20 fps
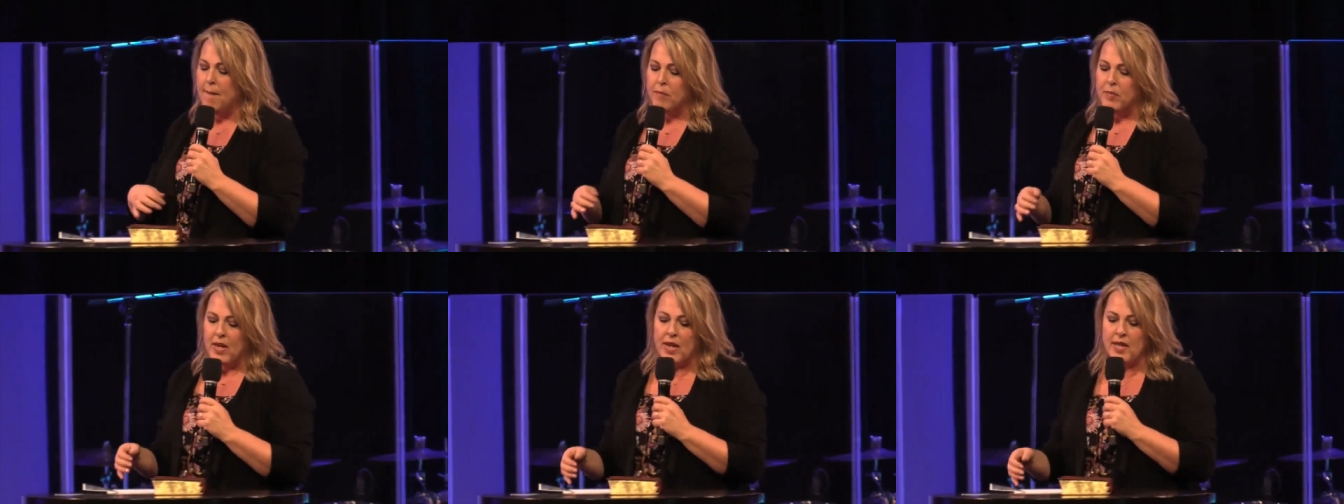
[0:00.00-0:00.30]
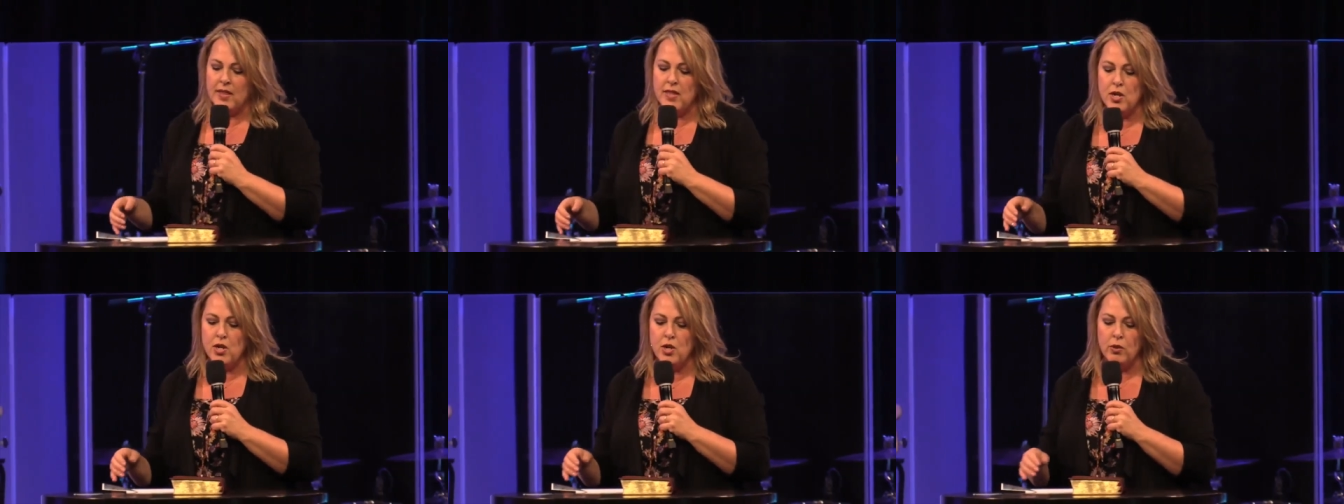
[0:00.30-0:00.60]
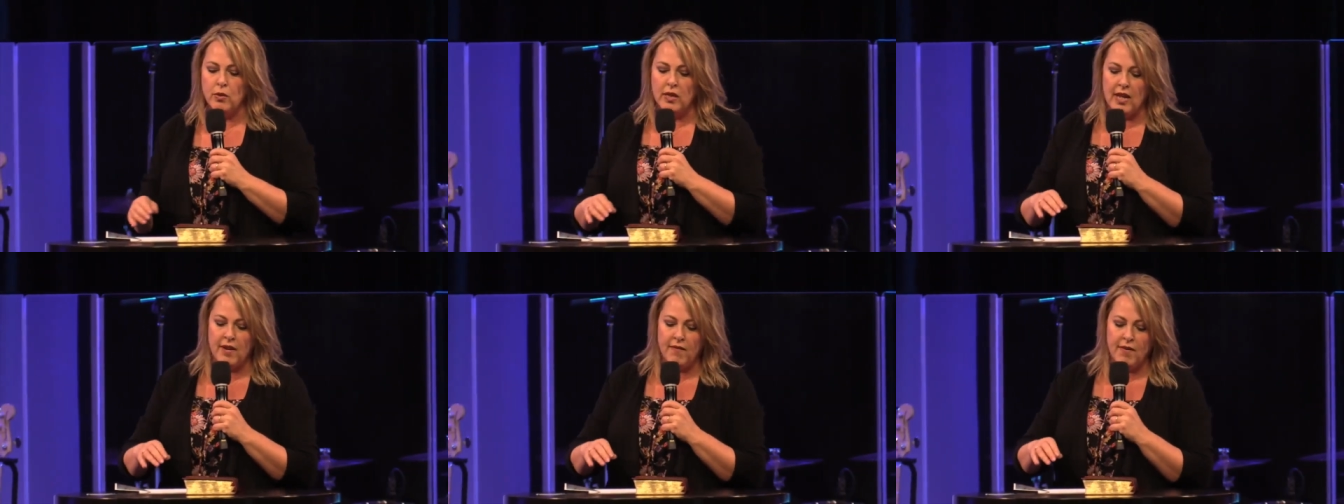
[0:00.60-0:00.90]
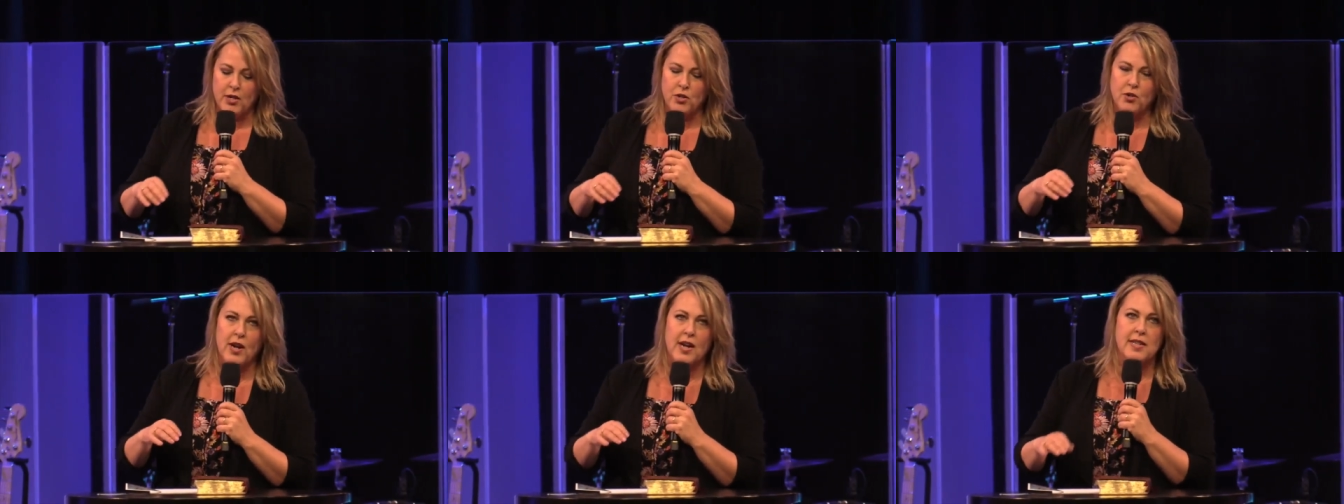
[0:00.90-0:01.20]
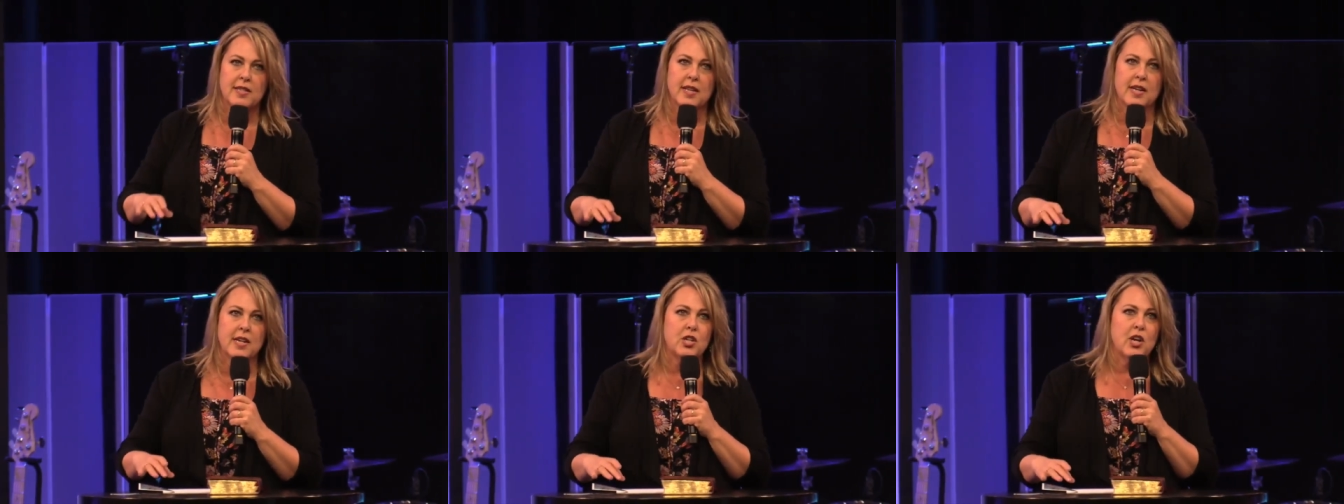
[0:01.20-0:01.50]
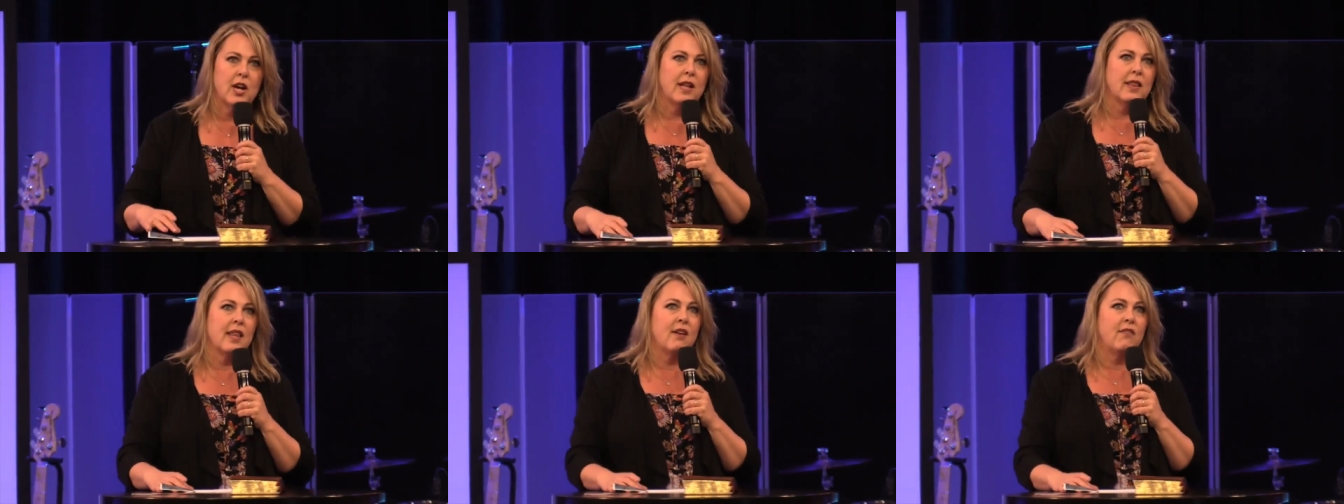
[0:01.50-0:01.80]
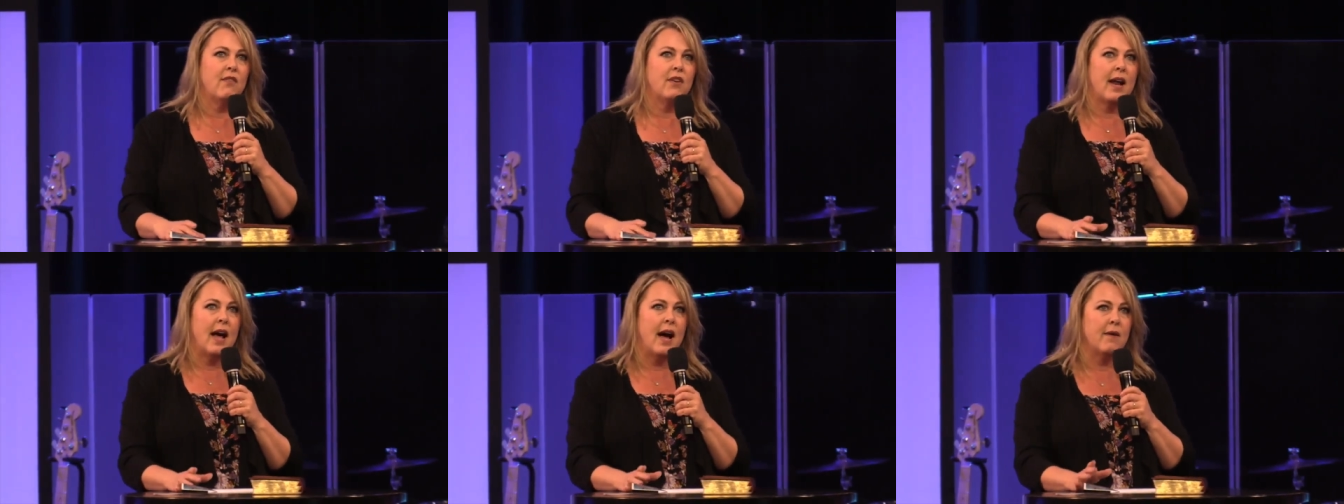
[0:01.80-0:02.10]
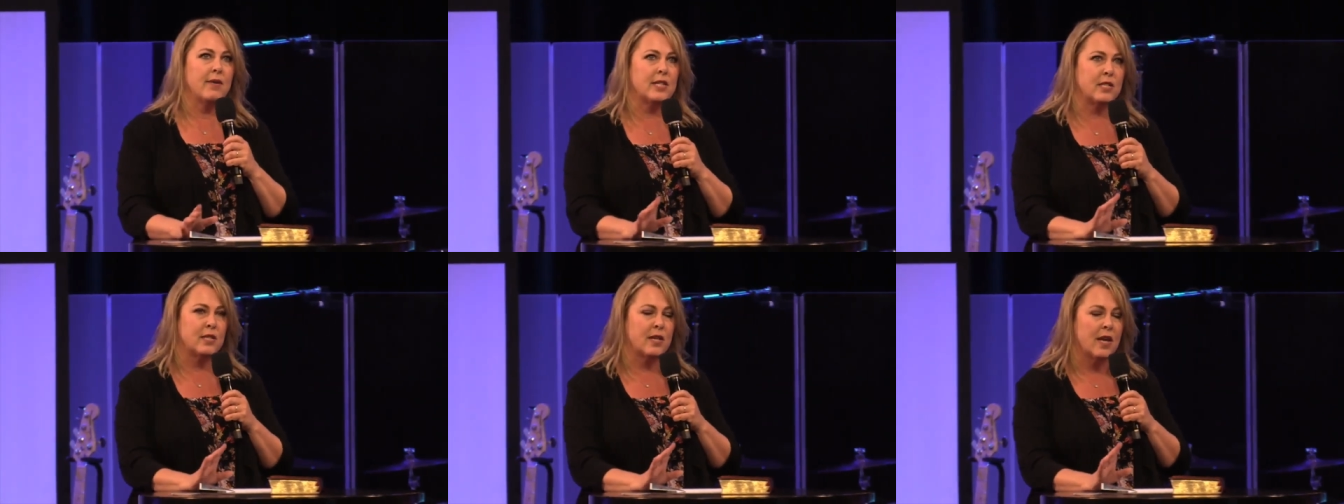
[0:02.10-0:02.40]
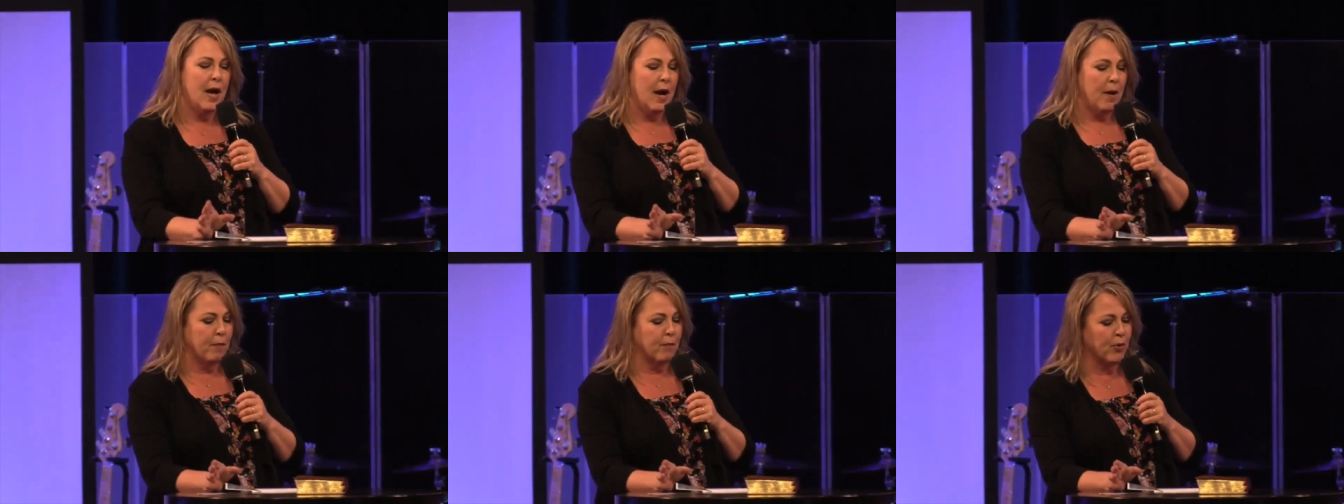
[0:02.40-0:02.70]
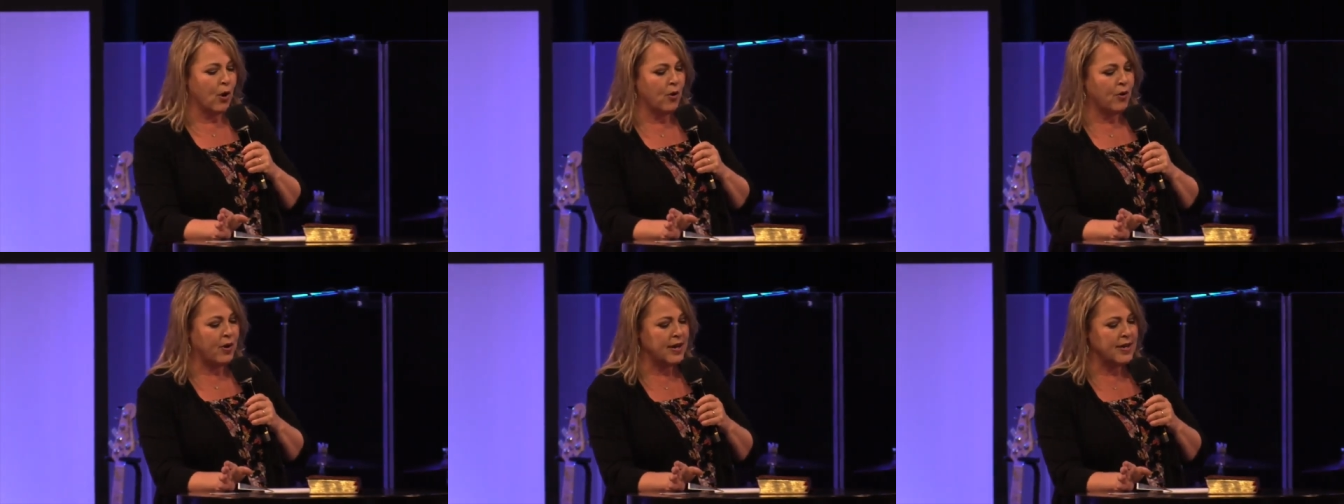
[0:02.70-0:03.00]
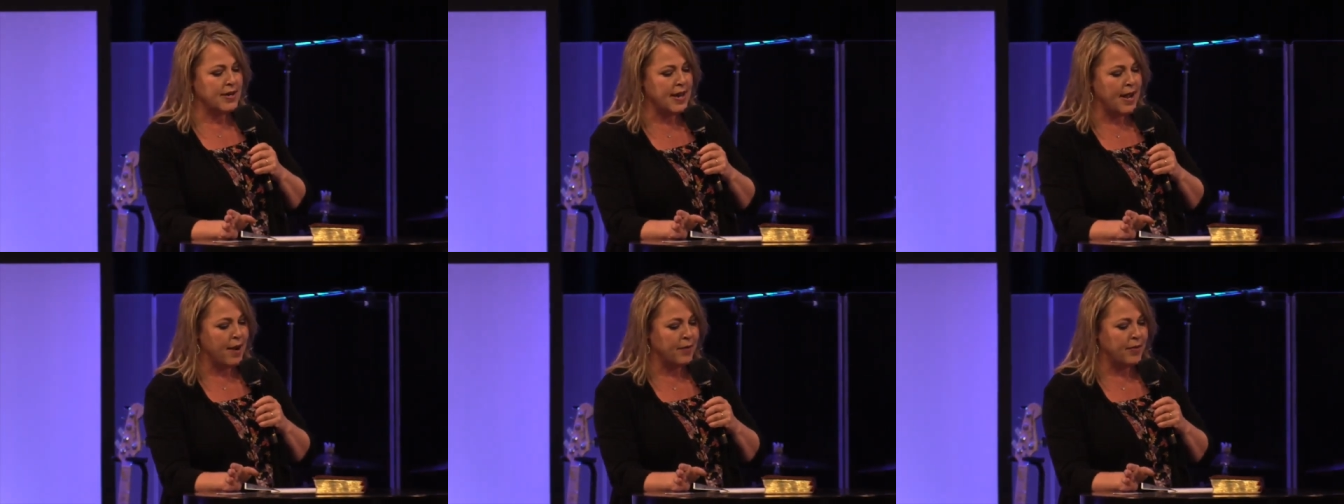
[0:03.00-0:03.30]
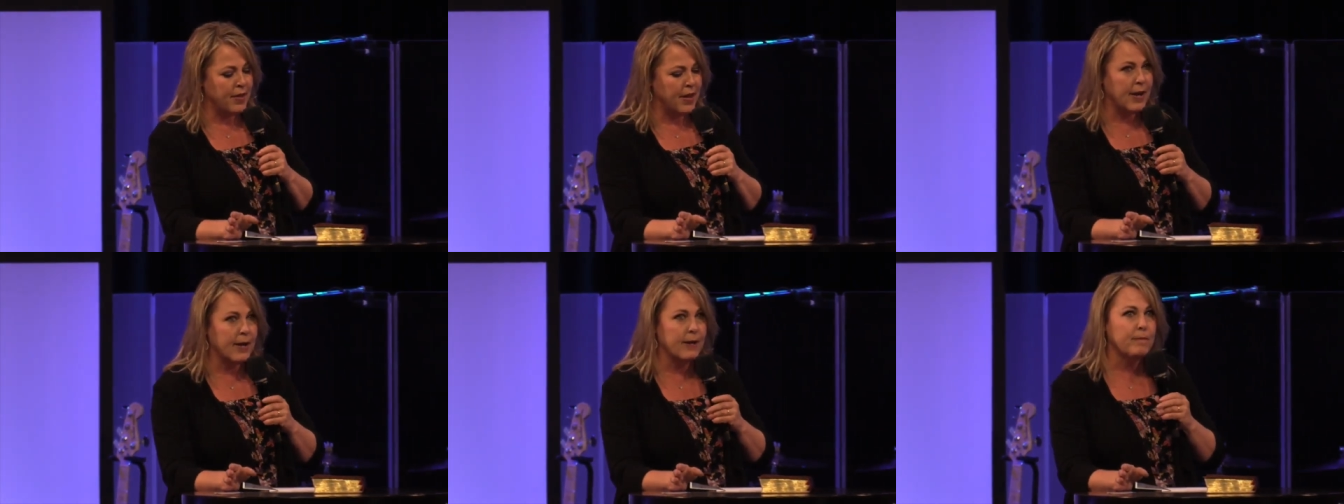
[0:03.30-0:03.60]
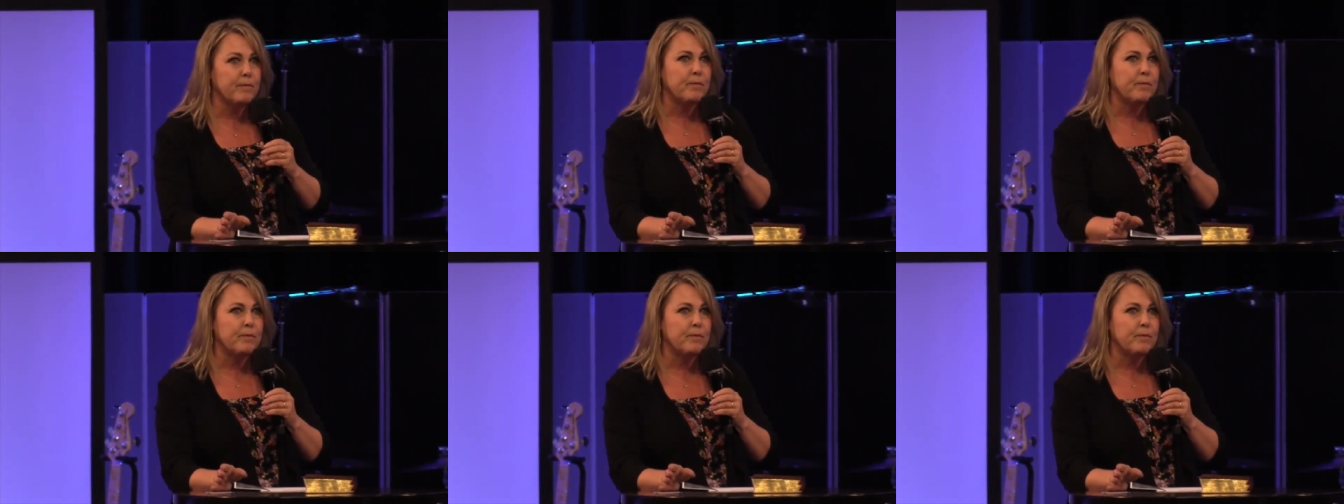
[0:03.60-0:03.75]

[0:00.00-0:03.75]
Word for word: In the New Living Translation, I love how it's broken down there.